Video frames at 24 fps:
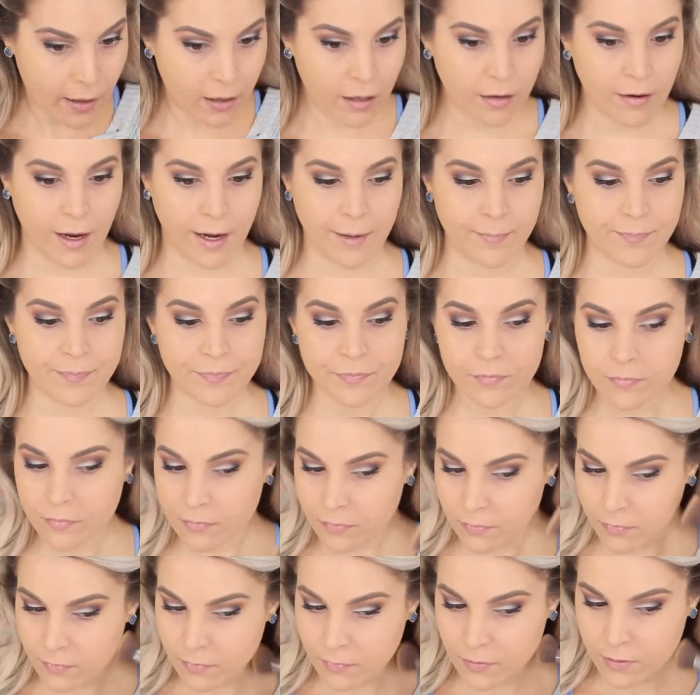All right,
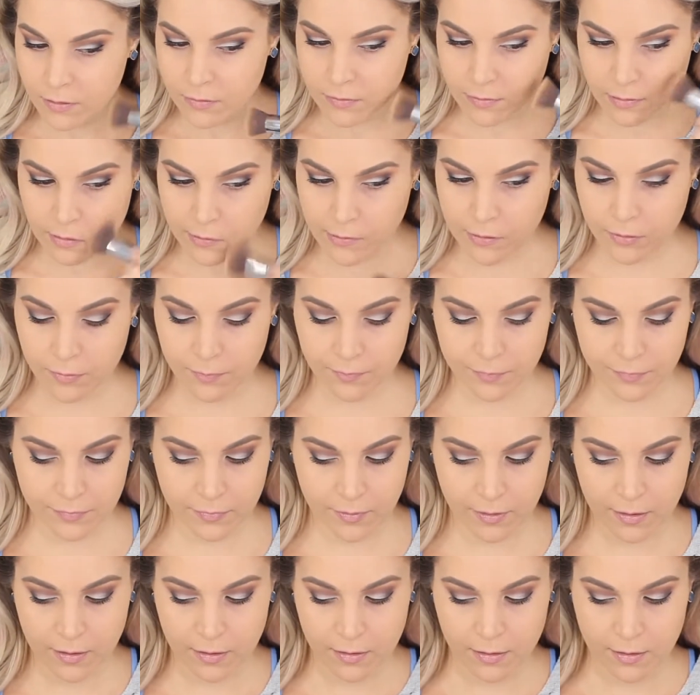so
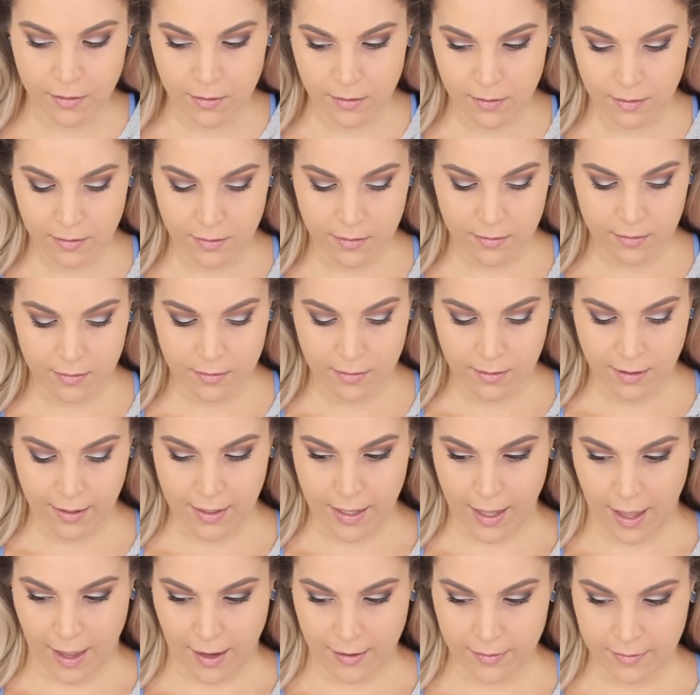
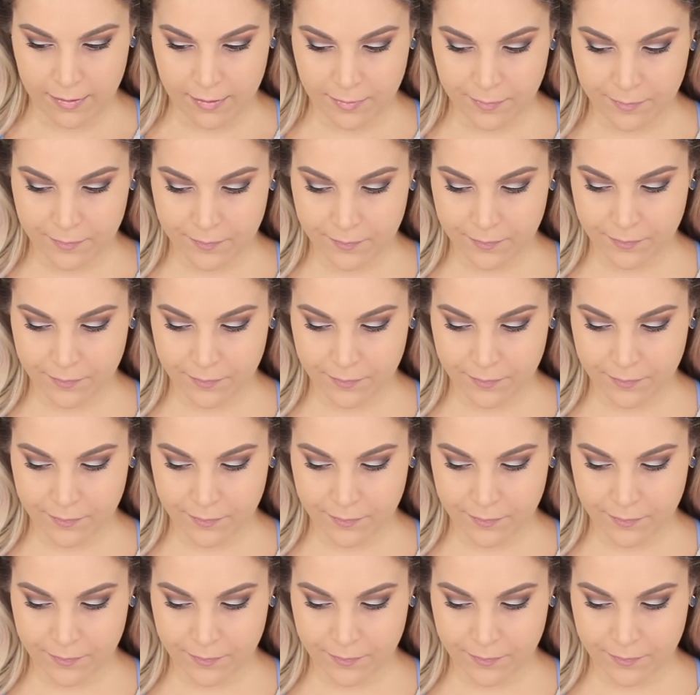again,